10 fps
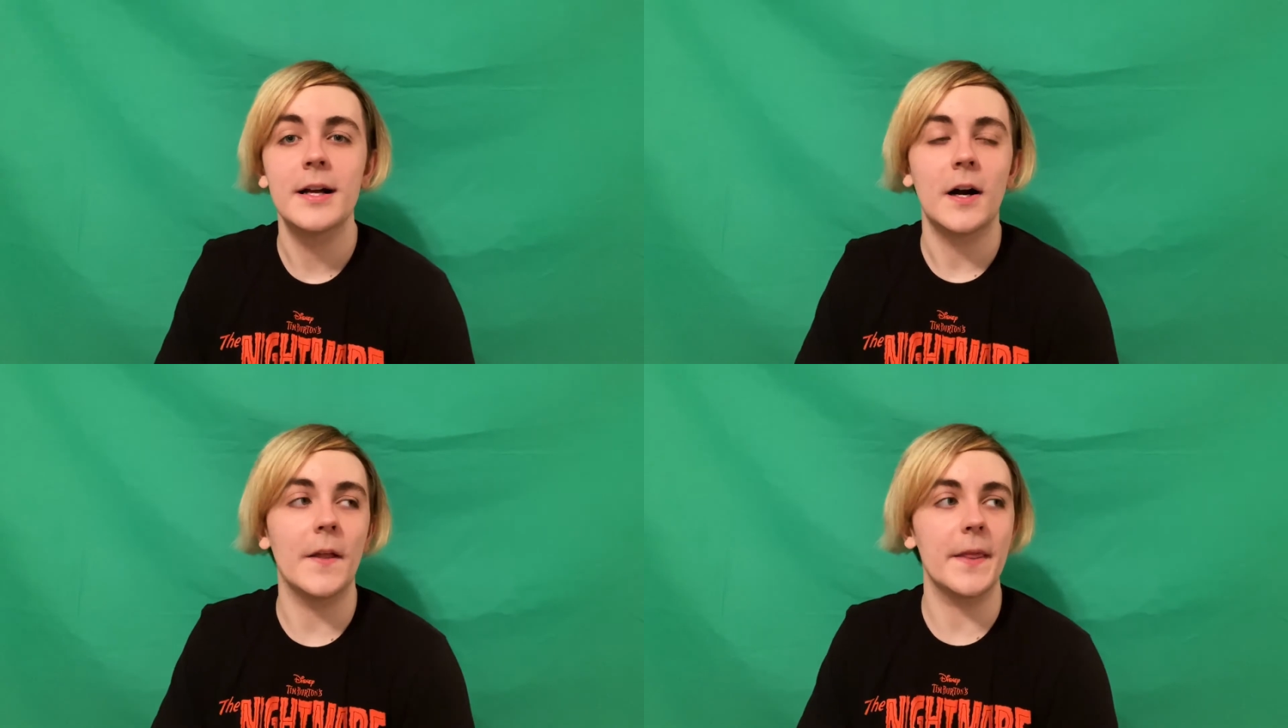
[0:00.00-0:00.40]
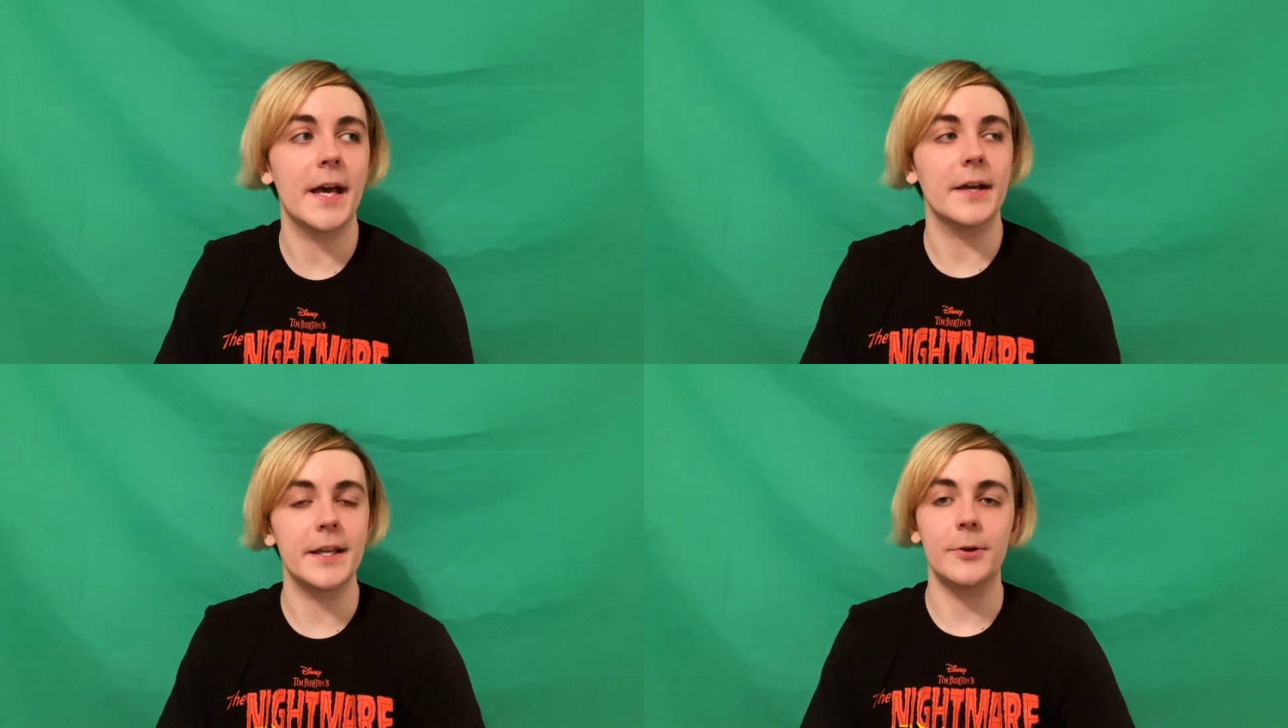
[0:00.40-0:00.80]
on
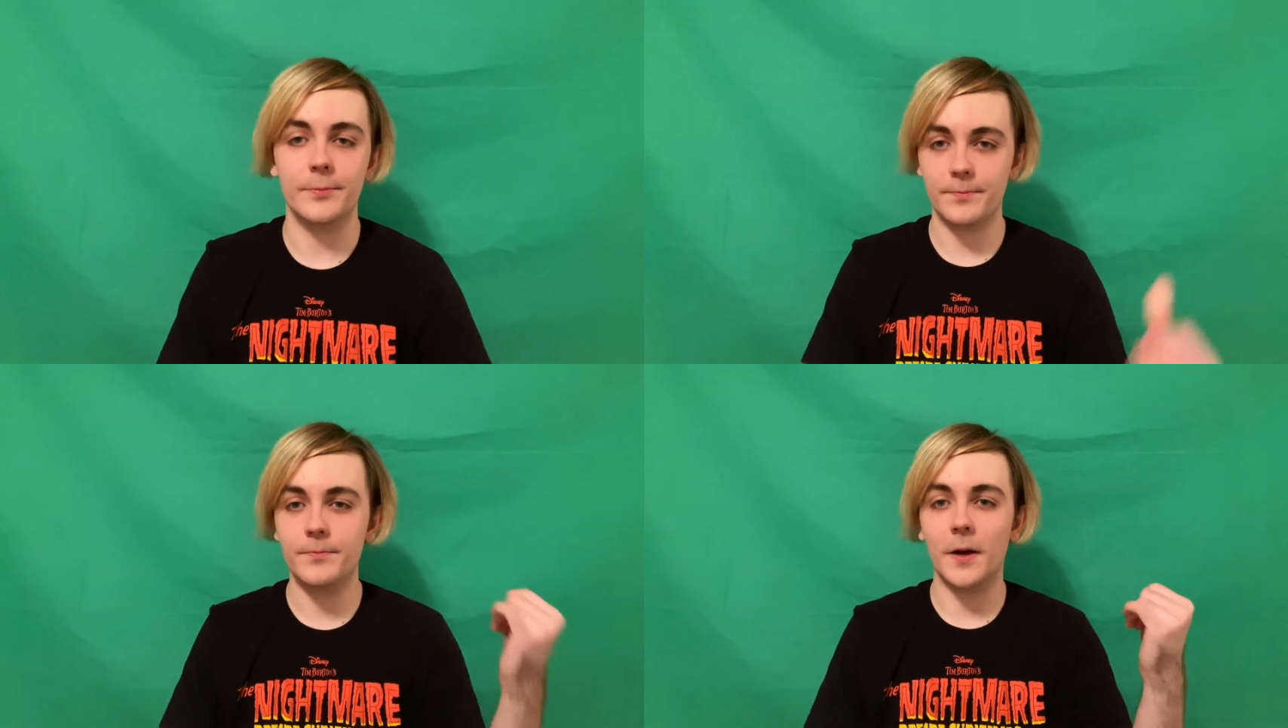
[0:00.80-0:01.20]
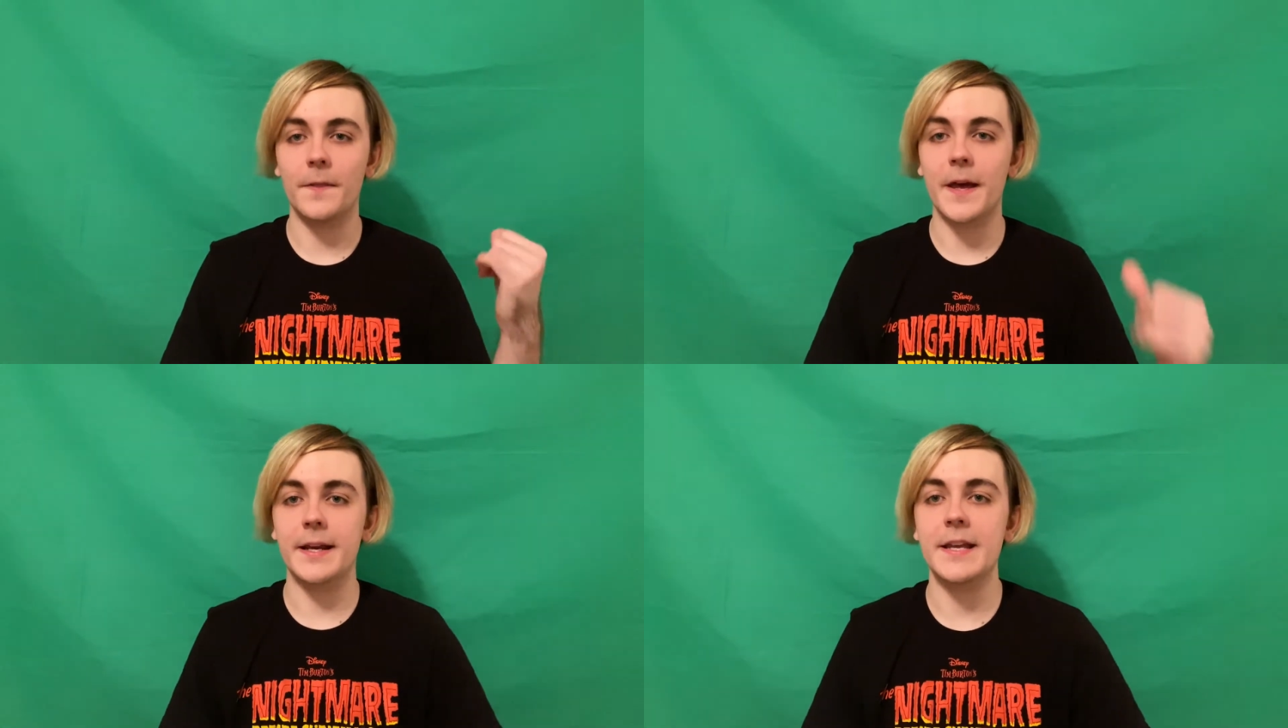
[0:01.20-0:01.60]
that, you know,
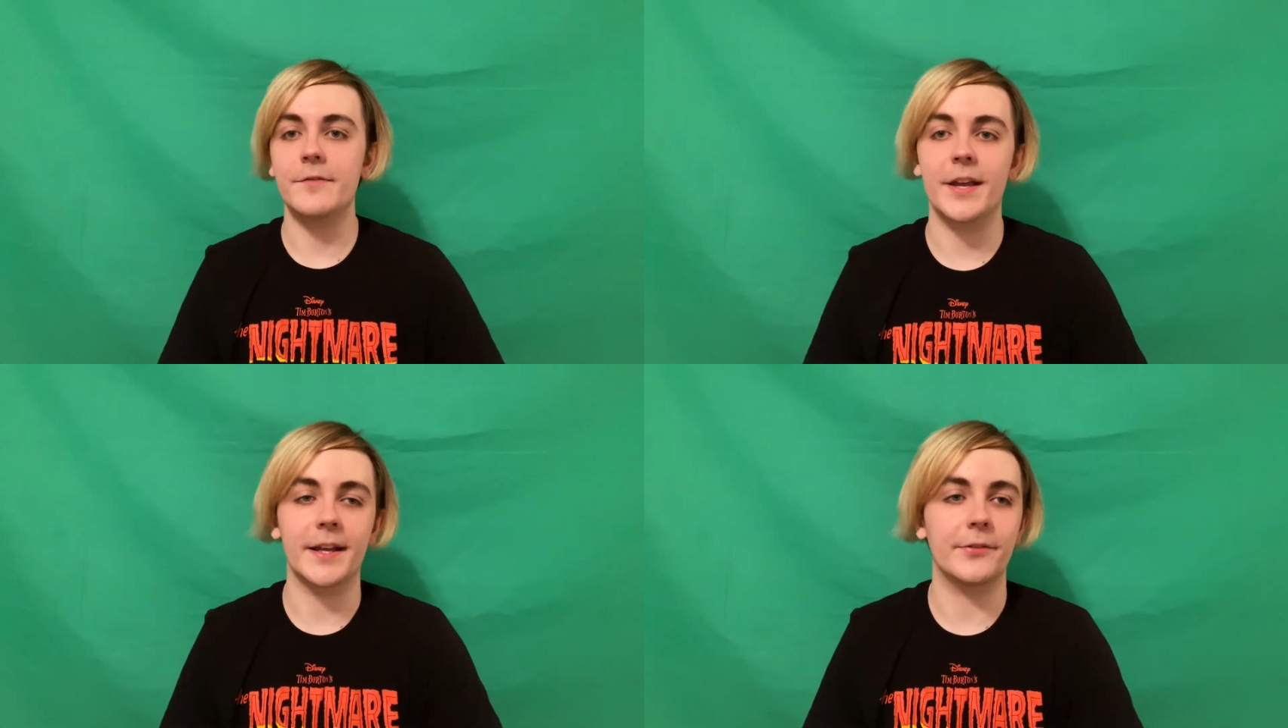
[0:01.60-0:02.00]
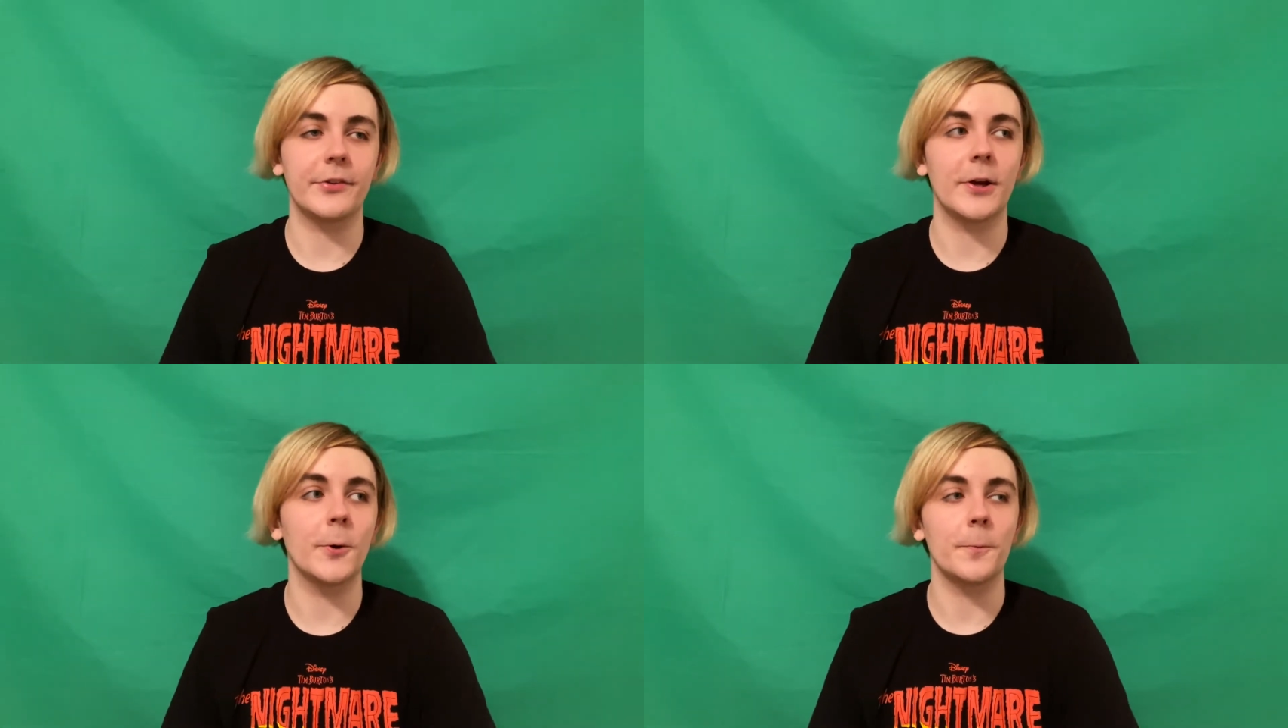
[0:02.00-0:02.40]
on that evening.
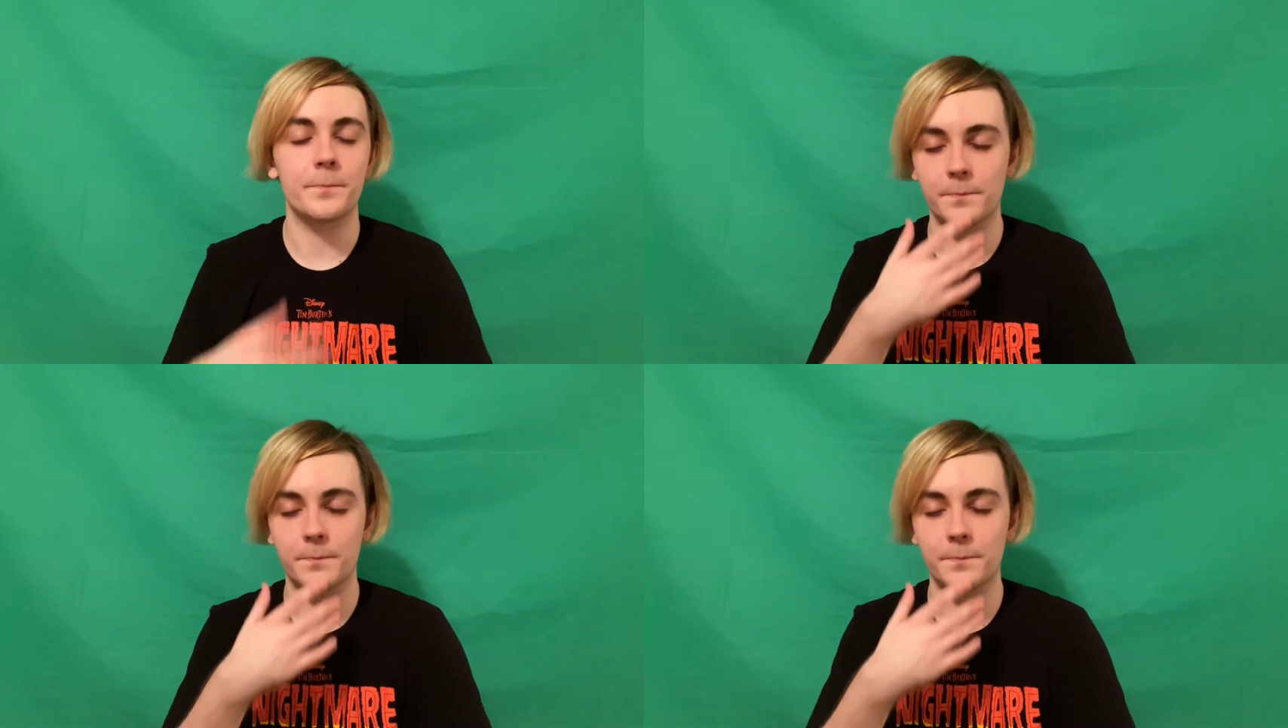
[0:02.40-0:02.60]
So